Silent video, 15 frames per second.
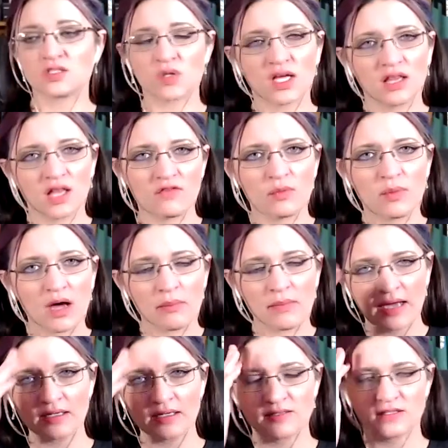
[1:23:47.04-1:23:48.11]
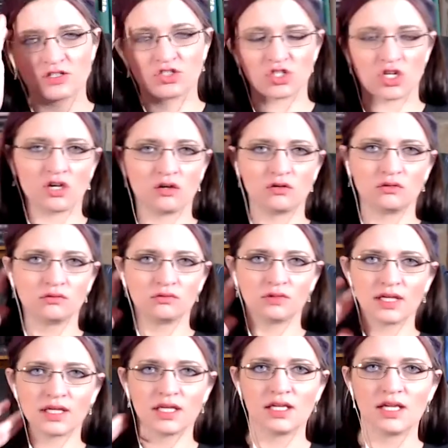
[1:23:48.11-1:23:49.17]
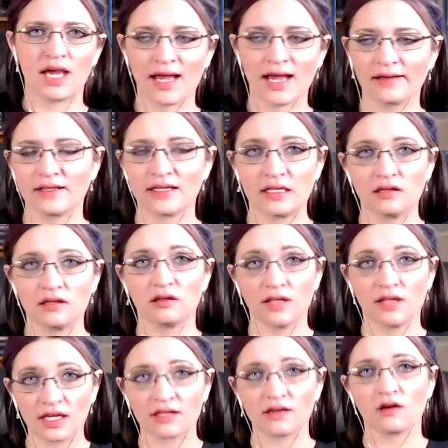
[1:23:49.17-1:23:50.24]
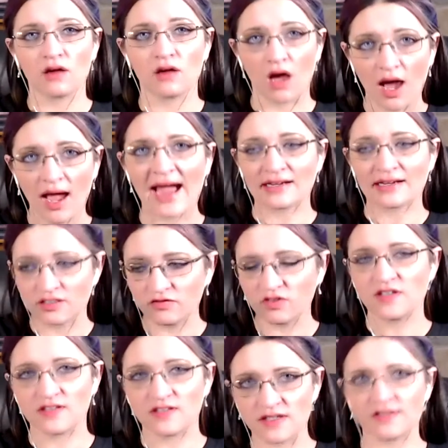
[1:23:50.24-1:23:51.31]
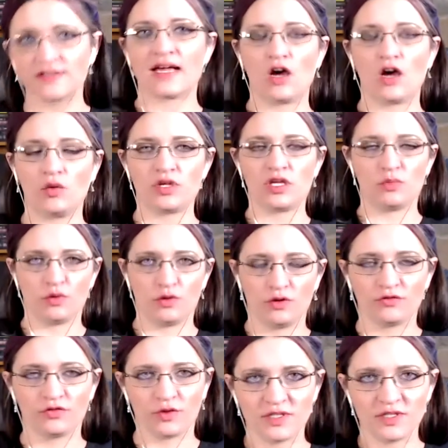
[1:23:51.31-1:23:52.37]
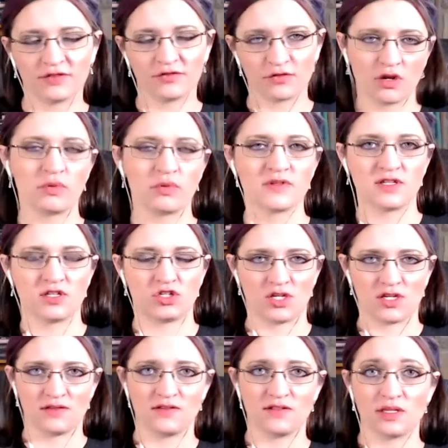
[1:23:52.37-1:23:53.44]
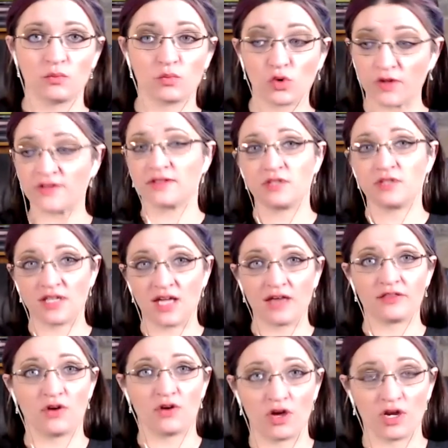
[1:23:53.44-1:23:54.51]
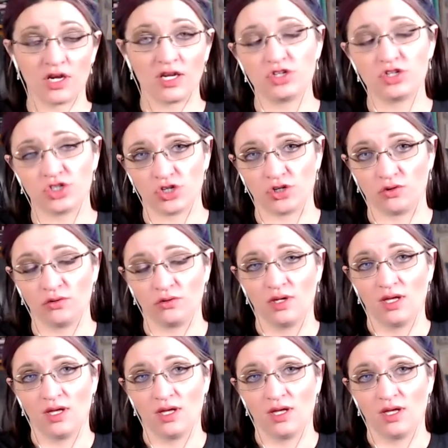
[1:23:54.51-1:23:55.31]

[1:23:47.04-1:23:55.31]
what I love about Magnus's show. Like he like actively seeks out people from differing positions and brings them together on an issue